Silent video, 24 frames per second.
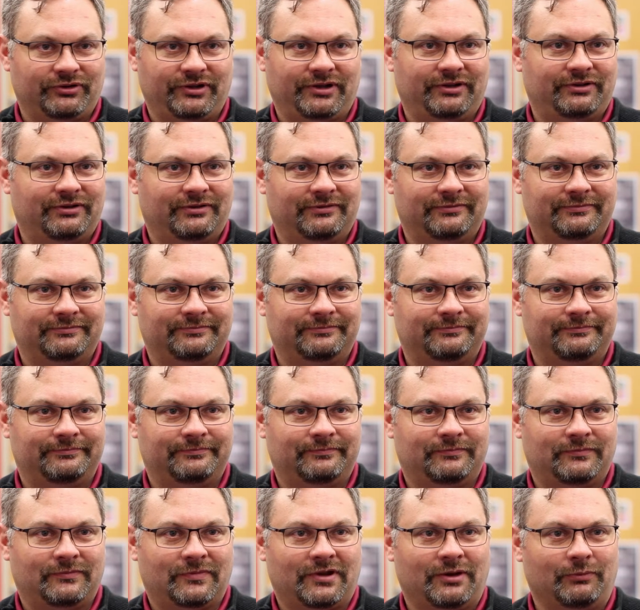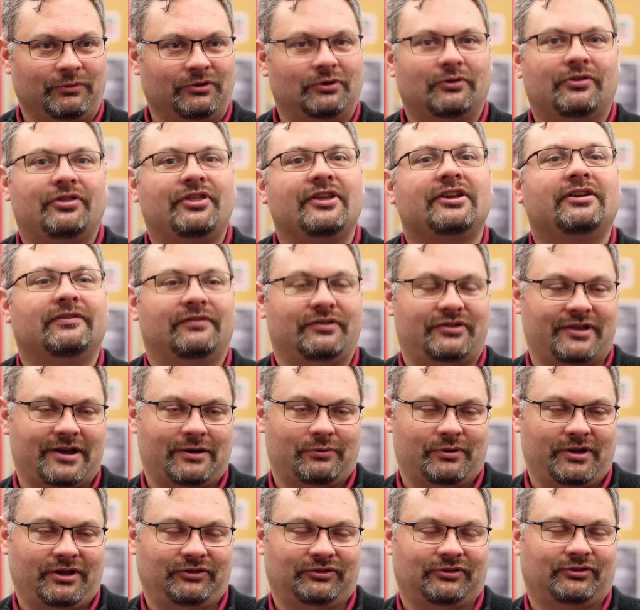need. And we don't think of it that
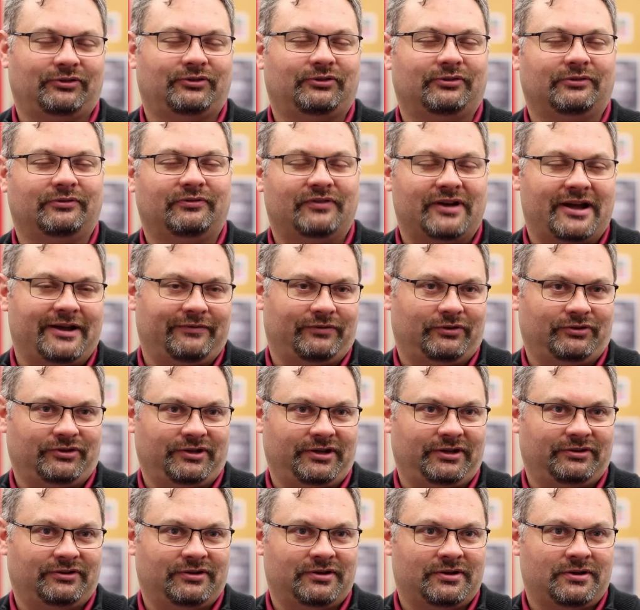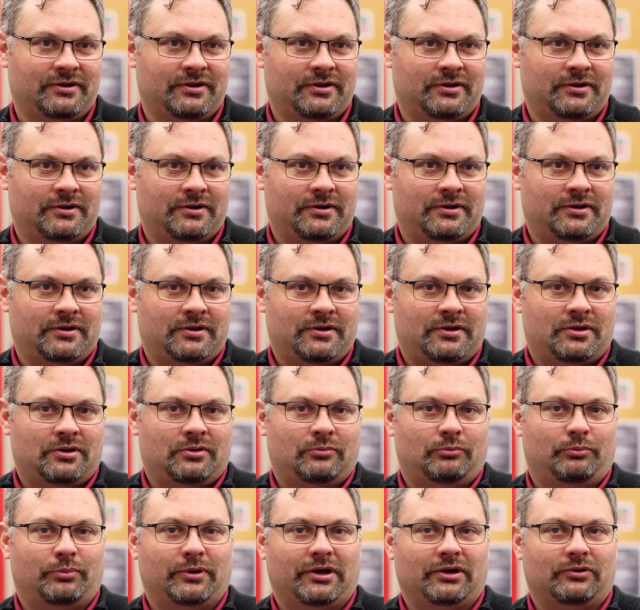way, as a survival need.
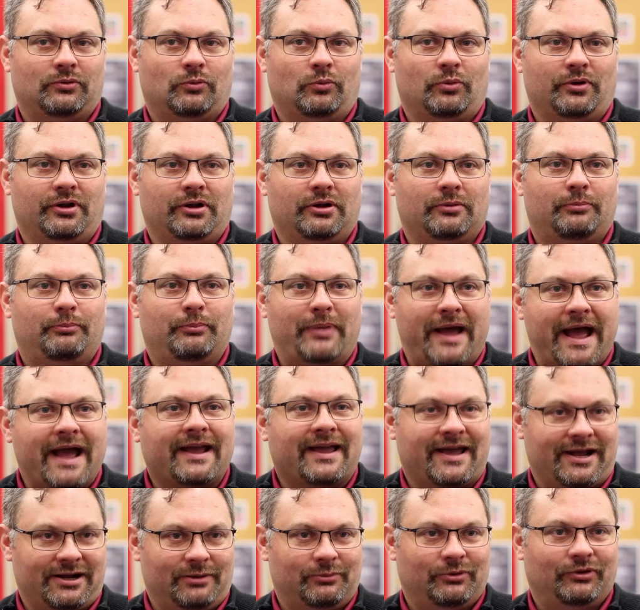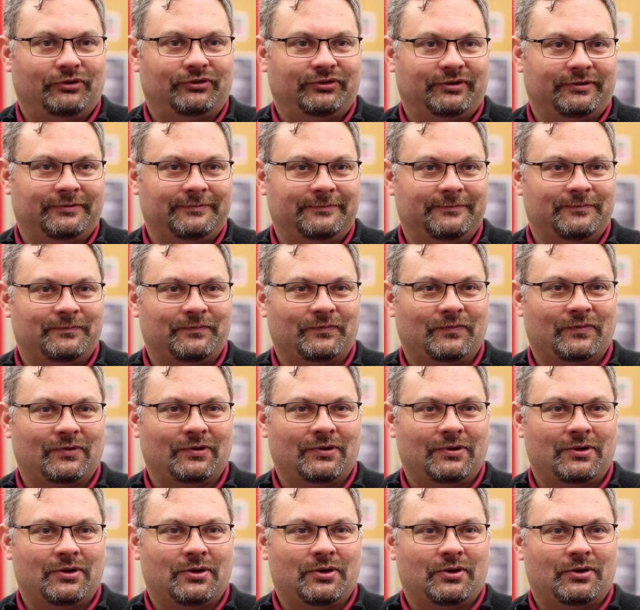But we're pack animals.
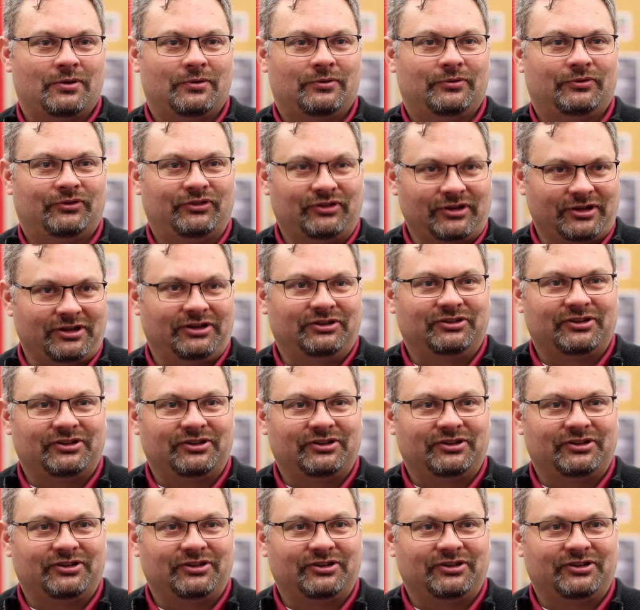Singing